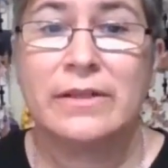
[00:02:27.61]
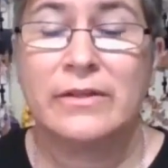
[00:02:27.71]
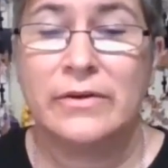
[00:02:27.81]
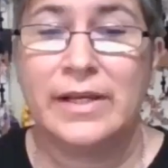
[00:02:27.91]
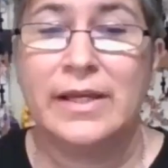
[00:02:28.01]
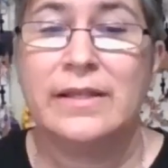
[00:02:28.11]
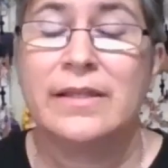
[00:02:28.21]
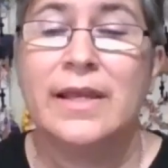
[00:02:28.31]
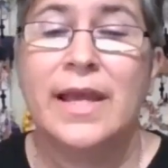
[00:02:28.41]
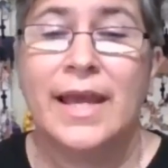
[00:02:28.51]
30th
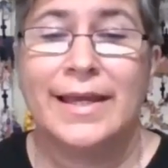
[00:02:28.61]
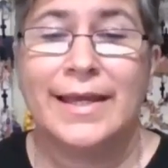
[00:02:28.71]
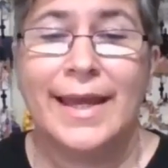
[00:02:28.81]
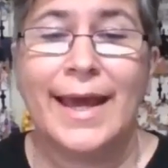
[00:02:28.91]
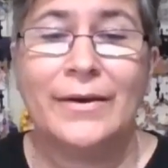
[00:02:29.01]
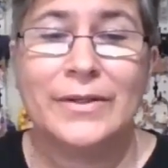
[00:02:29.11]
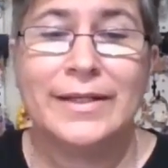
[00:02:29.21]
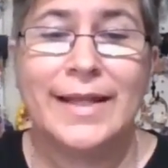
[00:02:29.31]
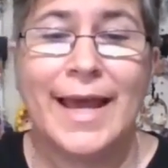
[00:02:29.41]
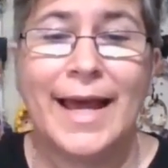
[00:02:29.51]
and
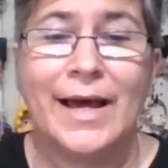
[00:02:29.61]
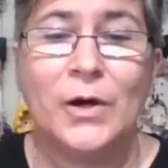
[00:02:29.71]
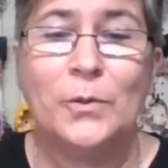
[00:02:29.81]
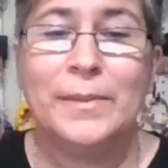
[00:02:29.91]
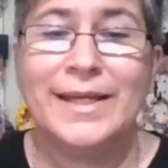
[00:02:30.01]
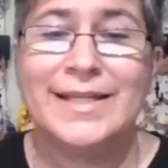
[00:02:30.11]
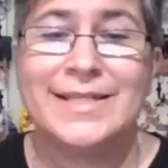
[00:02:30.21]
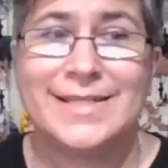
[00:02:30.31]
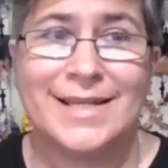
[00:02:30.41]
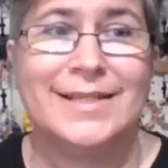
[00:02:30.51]
counted how many
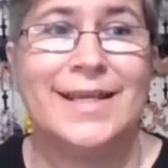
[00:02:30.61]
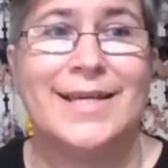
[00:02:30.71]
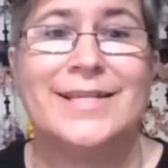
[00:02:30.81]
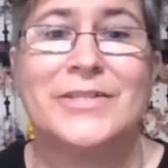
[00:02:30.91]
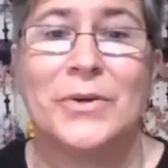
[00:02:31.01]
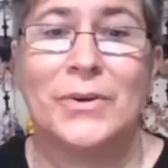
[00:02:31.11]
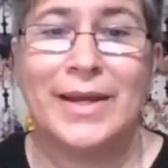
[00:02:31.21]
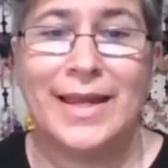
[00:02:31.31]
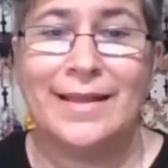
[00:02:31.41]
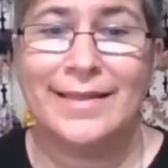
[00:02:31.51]
Sundays are
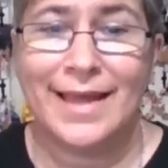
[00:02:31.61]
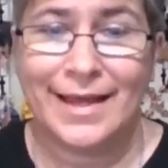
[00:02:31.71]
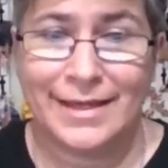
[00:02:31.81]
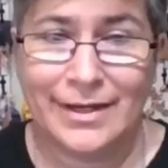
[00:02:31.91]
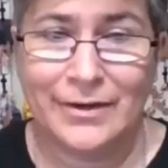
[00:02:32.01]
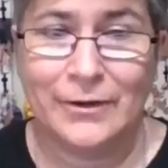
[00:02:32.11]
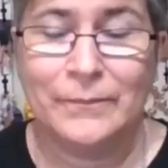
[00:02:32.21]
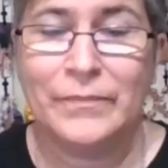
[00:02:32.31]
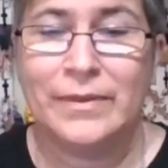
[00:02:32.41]
in that year.